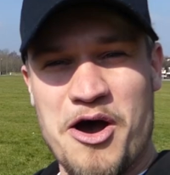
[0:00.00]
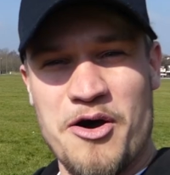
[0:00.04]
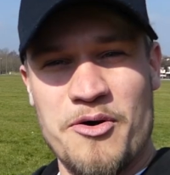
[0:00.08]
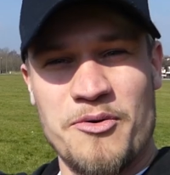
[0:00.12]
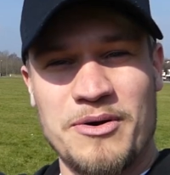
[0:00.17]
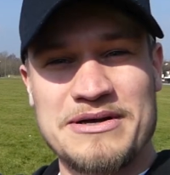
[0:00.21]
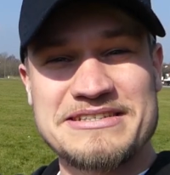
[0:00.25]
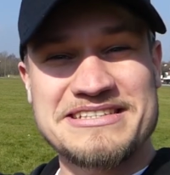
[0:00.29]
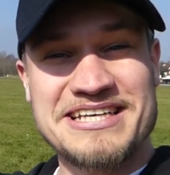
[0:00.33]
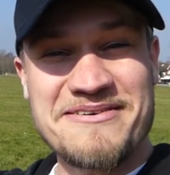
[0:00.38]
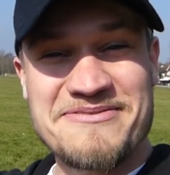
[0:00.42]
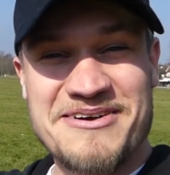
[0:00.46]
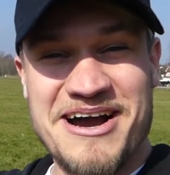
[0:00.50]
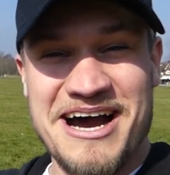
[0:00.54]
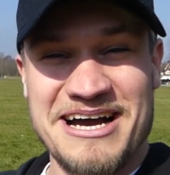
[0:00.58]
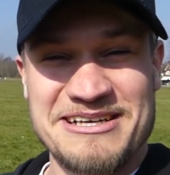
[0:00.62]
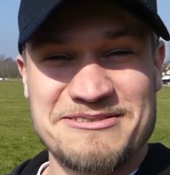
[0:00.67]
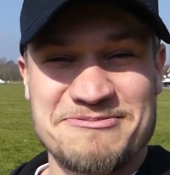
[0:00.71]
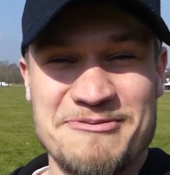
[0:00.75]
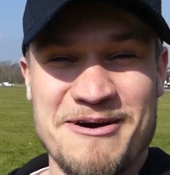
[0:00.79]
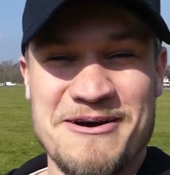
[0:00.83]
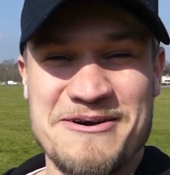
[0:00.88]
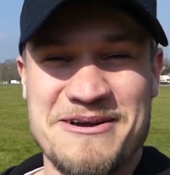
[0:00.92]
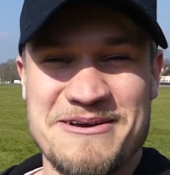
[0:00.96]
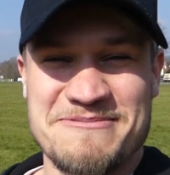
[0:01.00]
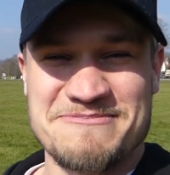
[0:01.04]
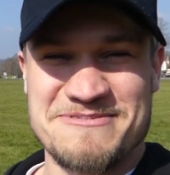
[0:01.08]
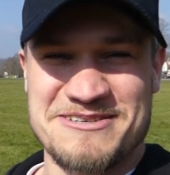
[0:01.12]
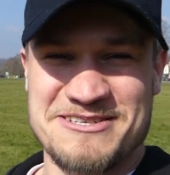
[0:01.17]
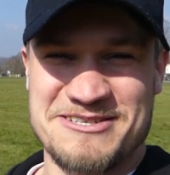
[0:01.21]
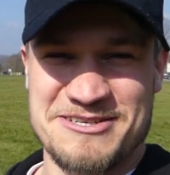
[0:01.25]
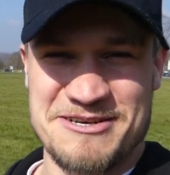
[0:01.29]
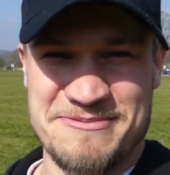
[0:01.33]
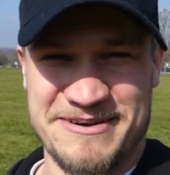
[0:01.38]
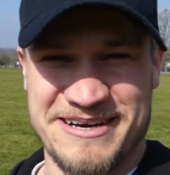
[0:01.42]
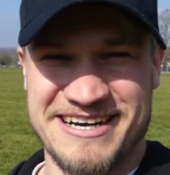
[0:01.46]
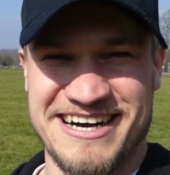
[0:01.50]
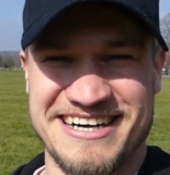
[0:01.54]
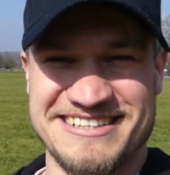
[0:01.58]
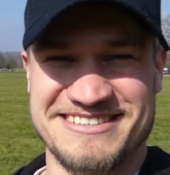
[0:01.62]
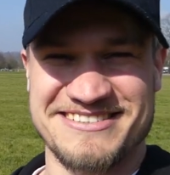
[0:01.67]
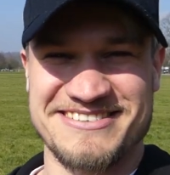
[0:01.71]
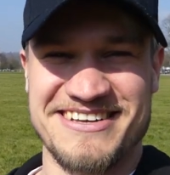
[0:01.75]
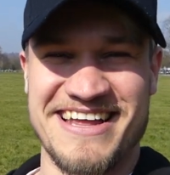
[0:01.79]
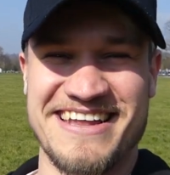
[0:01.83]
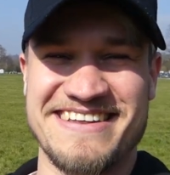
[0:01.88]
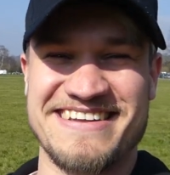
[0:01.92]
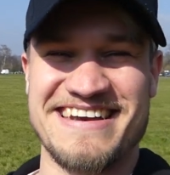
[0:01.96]
What's up guys, welcome to
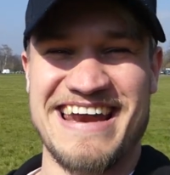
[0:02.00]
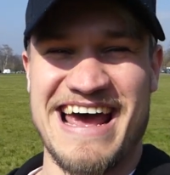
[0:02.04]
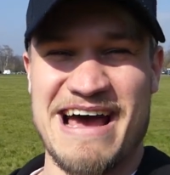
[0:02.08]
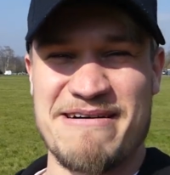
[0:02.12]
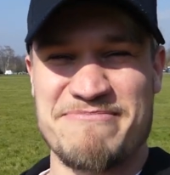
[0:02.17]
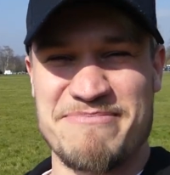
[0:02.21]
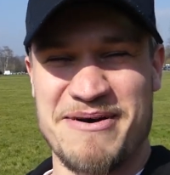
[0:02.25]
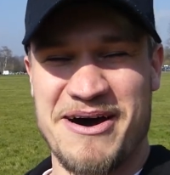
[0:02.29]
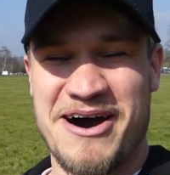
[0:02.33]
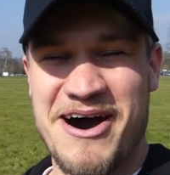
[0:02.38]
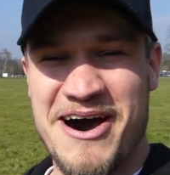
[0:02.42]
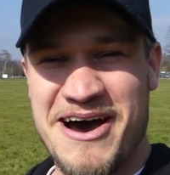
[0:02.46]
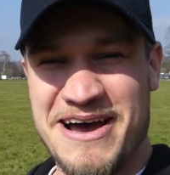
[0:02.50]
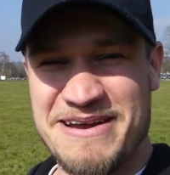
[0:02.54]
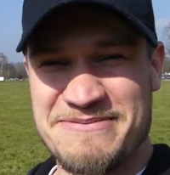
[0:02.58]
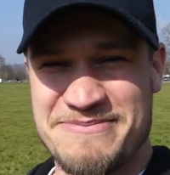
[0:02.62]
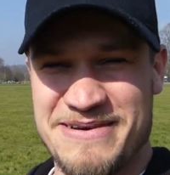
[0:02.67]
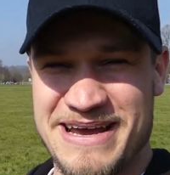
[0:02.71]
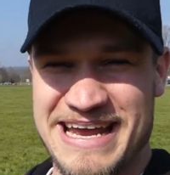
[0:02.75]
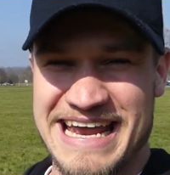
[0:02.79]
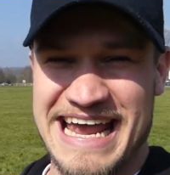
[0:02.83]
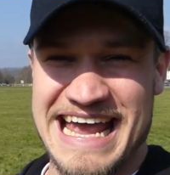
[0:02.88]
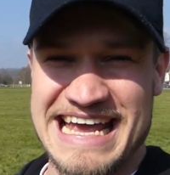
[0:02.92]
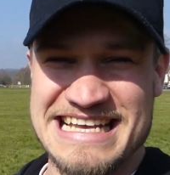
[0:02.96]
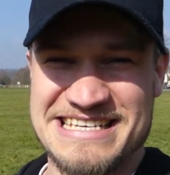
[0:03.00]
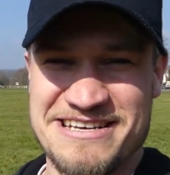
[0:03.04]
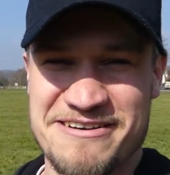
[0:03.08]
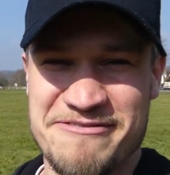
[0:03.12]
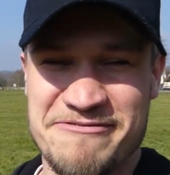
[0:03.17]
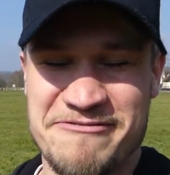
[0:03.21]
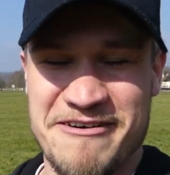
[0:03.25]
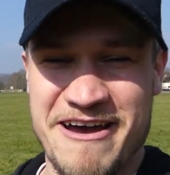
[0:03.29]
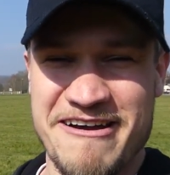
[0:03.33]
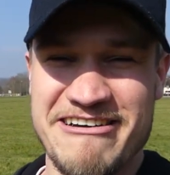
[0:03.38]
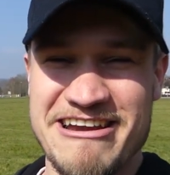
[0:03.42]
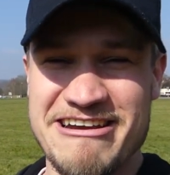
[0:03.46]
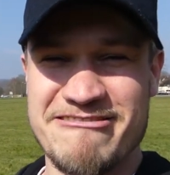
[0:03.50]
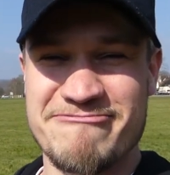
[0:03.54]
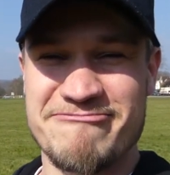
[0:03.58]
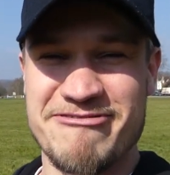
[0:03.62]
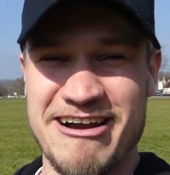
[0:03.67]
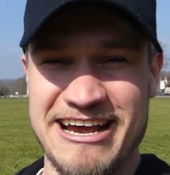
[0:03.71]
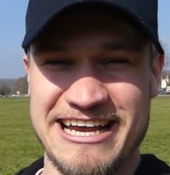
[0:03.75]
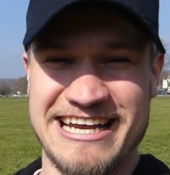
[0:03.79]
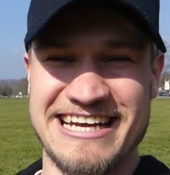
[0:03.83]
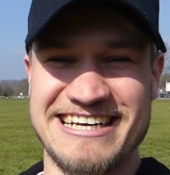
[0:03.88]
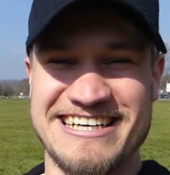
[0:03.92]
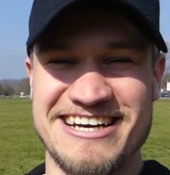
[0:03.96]
Supercars of London and behind me is a very
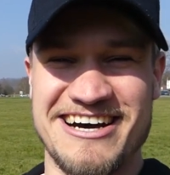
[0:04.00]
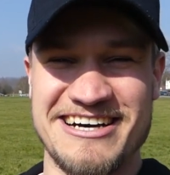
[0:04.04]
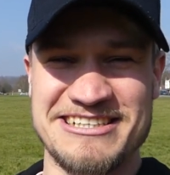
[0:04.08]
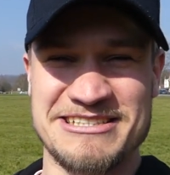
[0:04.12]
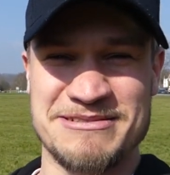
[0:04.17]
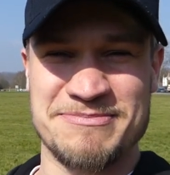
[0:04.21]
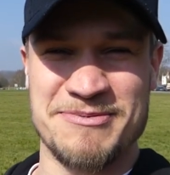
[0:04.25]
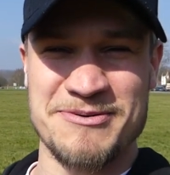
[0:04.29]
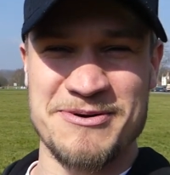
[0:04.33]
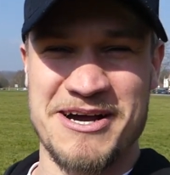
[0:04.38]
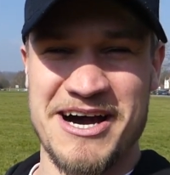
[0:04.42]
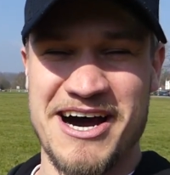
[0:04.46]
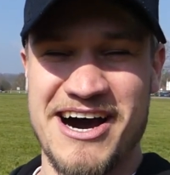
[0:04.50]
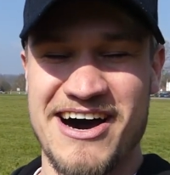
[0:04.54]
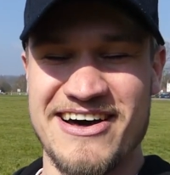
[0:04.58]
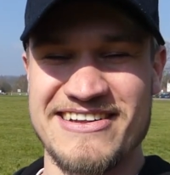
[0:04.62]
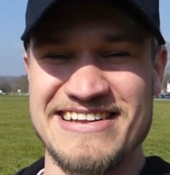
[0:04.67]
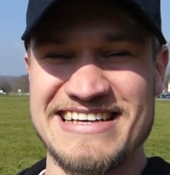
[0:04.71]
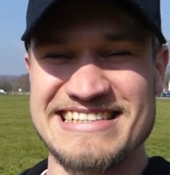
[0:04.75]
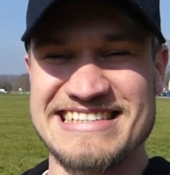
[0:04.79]
recognisable car.